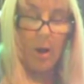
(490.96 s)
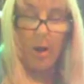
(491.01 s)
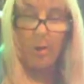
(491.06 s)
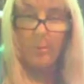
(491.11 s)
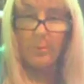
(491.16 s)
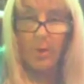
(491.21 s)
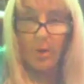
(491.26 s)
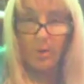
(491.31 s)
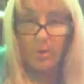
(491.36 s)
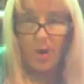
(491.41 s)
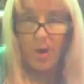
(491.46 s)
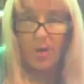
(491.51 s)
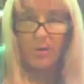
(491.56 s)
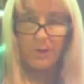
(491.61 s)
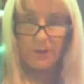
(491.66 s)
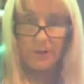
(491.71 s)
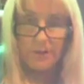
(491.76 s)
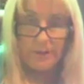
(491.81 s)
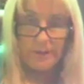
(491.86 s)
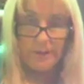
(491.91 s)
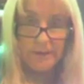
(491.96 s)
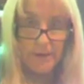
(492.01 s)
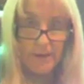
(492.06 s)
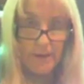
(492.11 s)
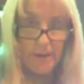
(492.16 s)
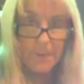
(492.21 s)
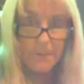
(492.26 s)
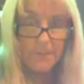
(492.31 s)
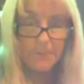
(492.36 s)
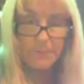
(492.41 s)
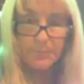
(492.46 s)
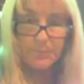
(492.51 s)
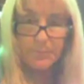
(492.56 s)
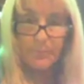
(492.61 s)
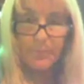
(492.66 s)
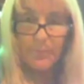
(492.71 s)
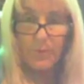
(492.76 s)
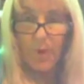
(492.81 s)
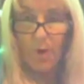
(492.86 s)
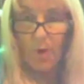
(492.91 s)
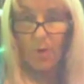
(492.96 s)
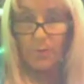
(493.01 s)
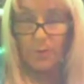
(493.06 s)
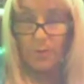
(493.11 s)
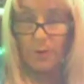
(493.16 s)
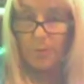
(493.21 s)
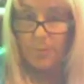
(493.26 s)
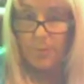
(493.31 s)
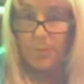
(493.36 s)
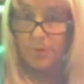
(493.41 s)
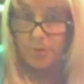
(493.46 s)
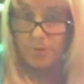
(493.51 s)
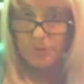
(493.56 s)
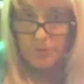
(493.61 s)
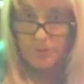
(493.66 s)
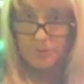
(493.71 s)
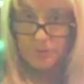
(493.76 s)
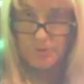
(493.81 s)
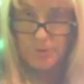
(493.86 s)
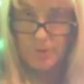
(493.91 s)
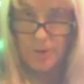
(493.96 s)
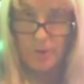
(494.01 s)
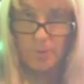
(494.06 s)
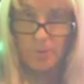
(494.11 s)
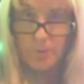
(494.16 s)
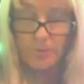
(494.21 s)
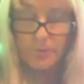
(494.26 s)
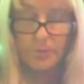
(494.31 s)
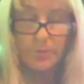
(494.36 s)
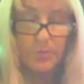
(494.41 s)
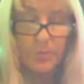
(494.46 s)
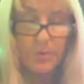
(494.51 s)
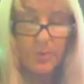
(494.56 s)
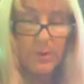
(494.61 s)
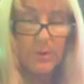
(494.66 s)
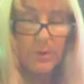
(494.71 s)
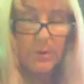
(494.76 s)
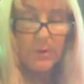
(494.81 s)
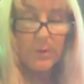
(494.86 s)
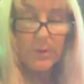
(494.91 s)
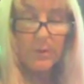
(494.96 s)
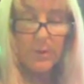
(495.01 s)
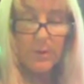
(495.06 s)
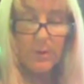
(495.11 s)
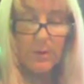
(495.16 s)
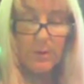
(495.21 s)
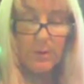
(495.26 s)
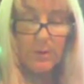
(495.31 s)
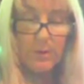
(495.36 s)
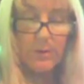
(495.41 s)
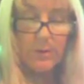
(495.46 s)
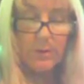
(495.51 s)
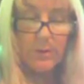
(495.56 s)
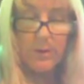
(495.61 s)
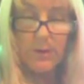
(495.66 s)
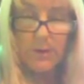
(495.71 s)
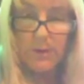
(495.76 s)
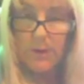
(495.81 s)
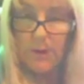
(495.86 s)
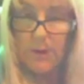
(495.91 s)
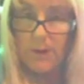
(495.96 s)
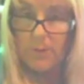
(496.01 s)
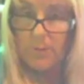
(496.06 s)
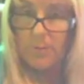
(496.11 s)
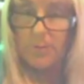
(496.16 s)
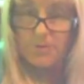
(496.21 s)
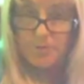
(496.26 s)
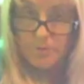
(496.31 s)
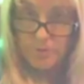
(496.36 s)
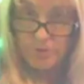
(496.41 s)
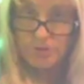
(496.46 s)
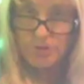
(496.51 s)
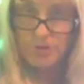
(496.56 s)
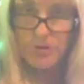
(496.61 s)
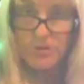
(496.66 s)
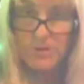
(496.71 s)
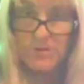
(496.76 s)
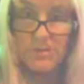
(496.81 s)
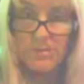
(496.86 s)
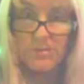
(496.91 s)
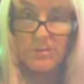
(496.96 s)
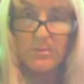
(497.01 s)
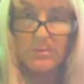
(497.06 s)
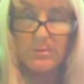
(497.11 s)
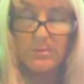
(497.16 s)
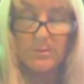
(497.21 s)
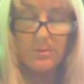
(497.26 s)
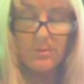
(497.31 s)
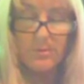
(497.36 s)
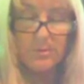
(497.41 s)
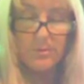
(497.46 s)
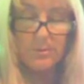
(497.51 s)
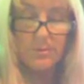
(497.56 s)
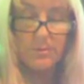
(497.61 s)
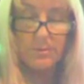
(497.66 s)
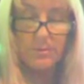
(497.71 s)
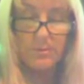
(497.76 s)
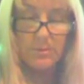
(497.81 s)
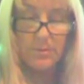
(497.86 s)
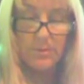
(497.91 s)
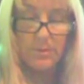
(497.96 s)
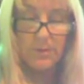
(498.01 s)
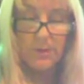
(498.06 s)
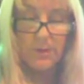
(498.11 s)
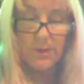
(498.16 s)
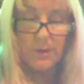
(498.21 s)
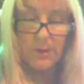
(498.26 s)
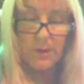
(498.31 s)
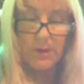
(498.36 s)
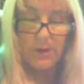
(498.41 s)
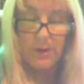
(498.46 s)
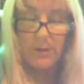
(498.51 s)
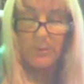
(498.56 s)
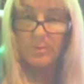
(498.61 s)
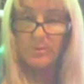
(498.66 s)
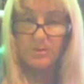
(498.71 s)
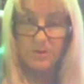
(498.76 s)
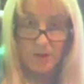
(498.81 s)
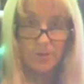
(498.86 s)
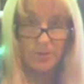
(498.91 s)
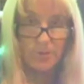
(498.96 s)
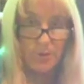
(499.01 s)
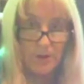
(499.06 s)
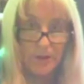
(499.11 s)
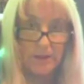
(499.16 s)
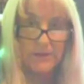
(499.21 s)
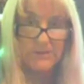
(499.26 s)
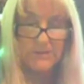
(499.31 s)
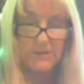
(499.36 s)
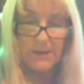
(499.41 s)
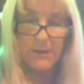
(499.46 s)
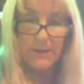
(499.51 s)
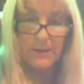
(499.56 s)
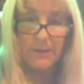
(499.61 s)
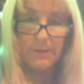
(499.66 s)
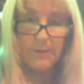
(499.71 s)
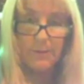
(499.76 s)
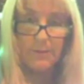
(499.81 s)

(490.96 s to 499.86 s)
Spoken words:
I'm not going to linger on the abuse itself. It was vicious. It was unrelenting.